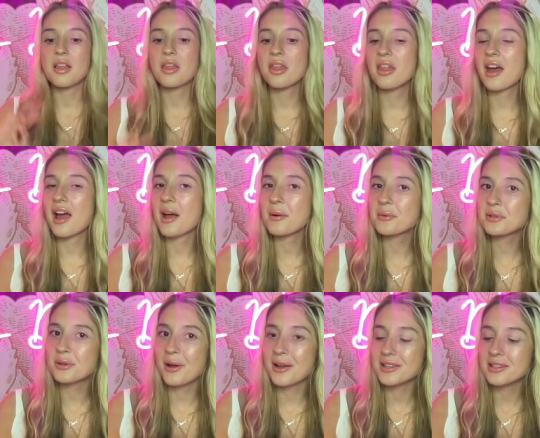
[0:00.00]
much. That
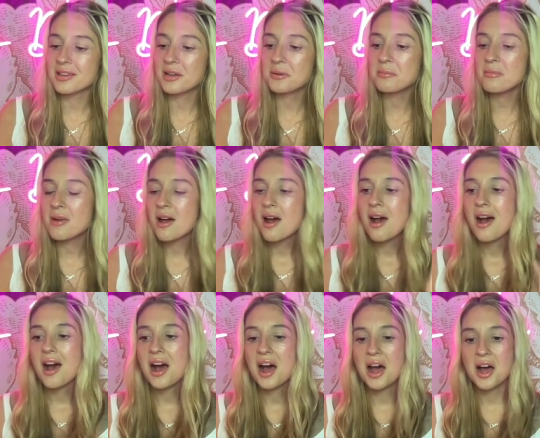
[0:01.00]
was awesome.
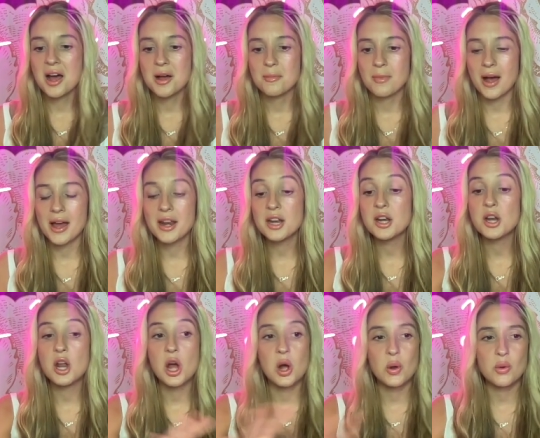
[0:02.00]
Um, I didn't
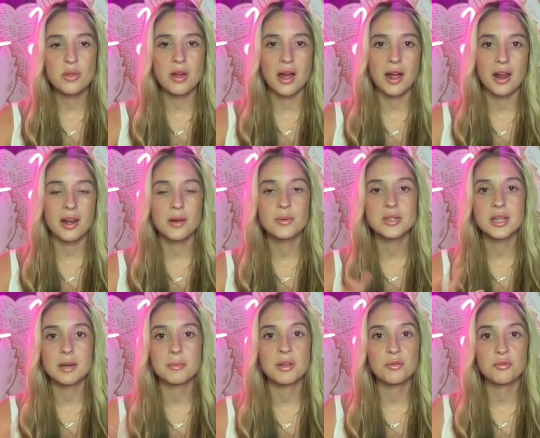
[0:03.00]
know that it was
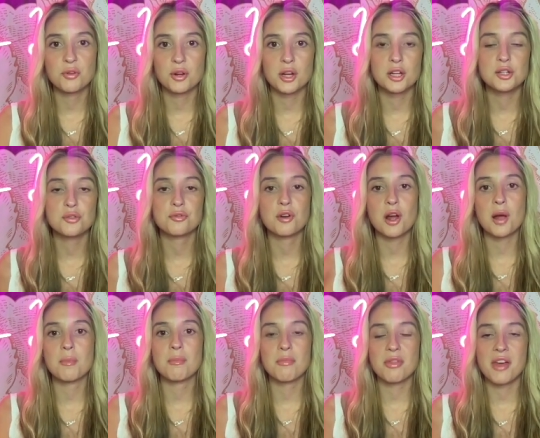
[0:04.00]
going to be footage
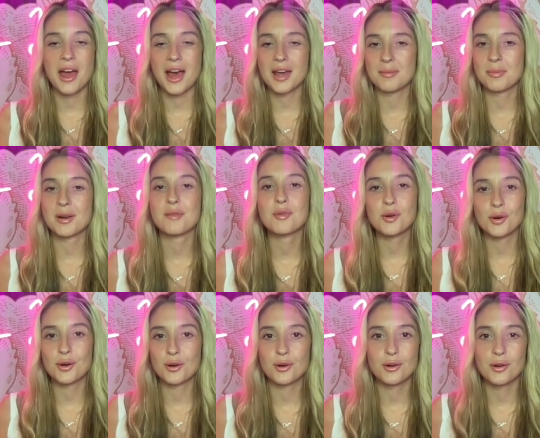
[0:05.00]
from that, but I've
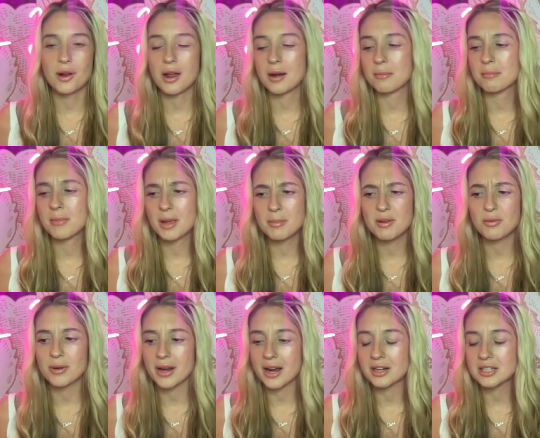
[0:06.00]
heard and maybe
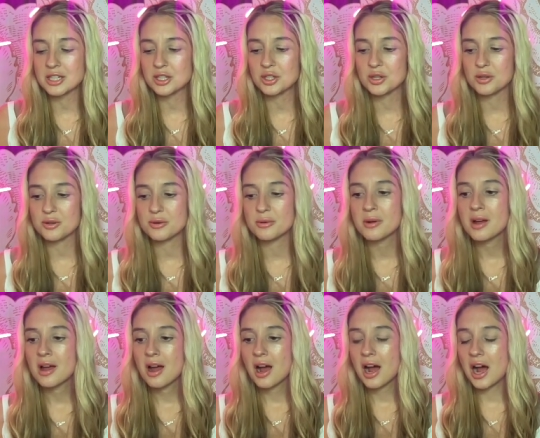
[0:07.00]
reacted to
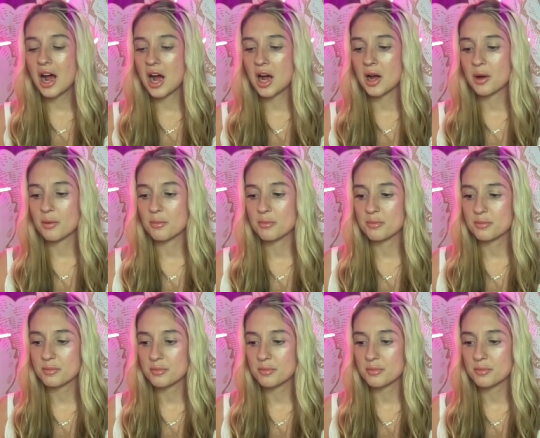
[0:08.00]
um,